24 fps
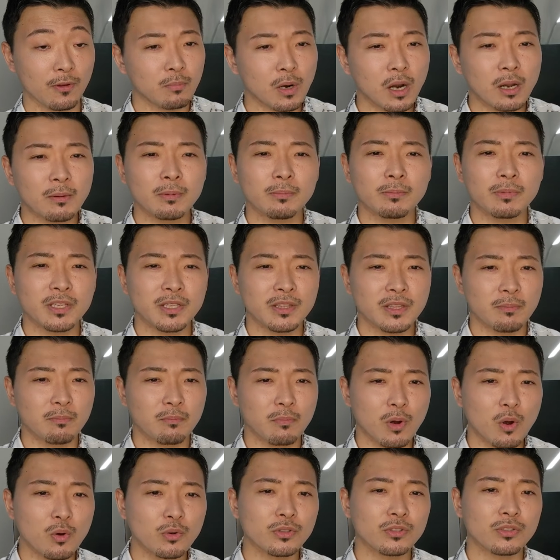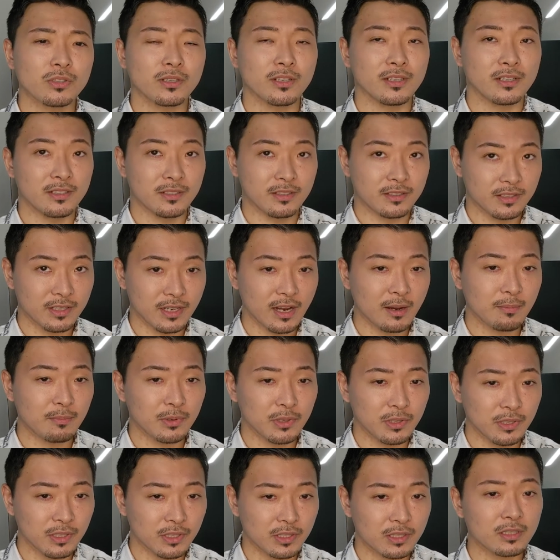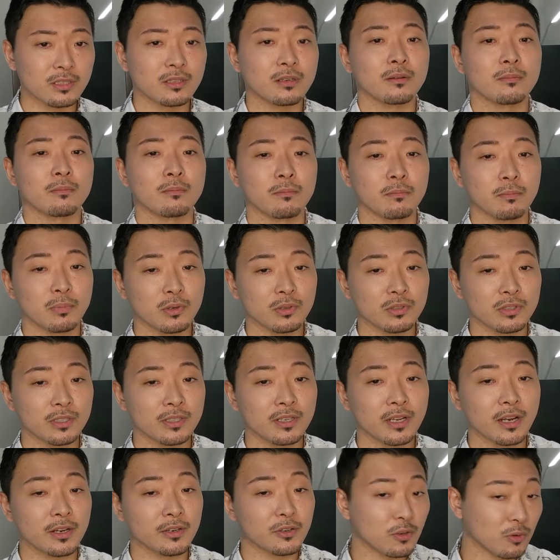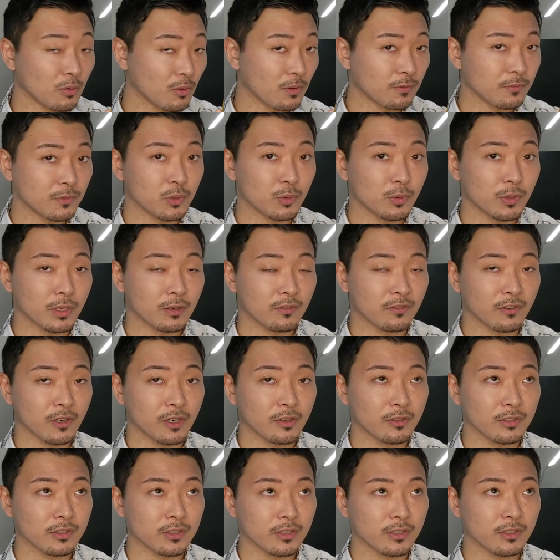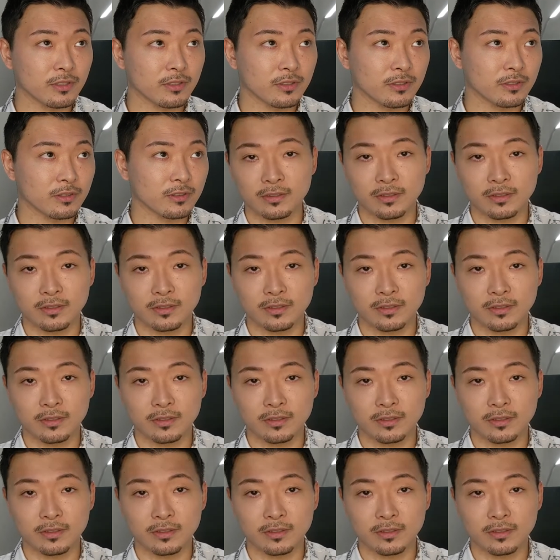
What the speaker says: Probably the most Japanese person I know of doing fragrances